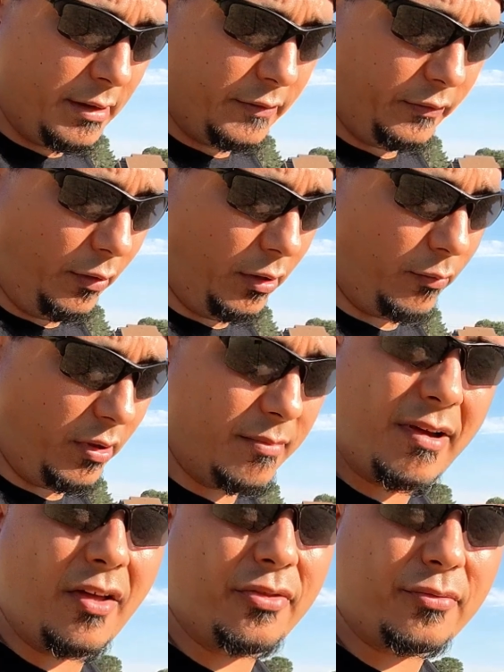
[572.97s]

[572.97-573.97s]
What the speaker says: still only went about